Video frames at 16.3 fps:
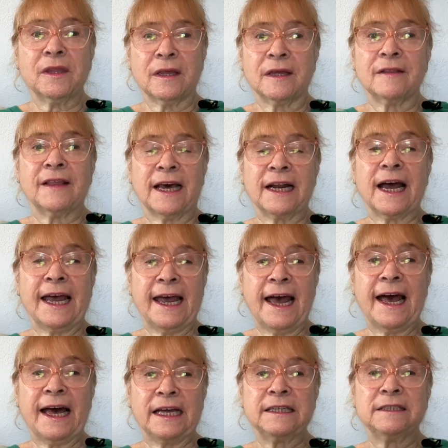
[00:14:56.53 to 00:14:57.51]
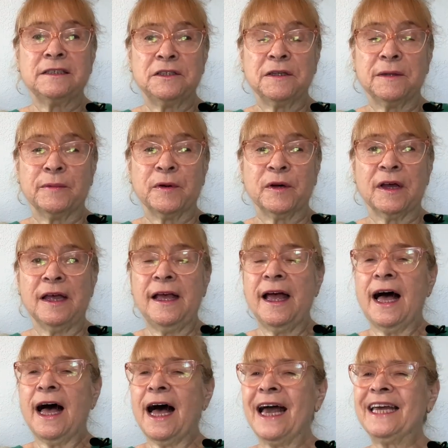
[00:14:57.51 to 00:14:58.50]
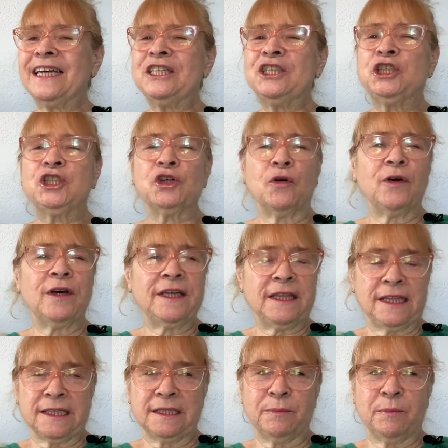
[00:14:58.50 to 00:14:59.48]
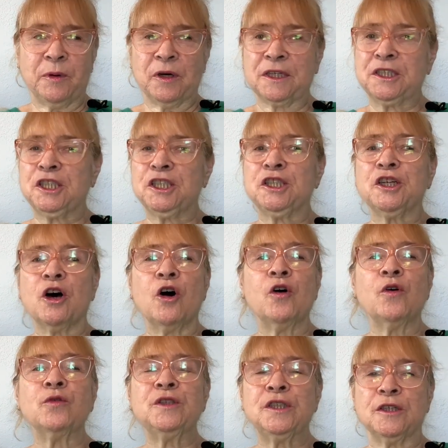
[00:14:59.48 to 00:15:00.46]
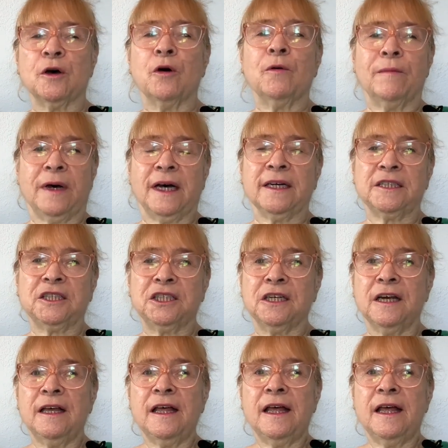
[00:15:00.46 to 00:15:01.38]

that I had to the book. I enjoyed this book so much.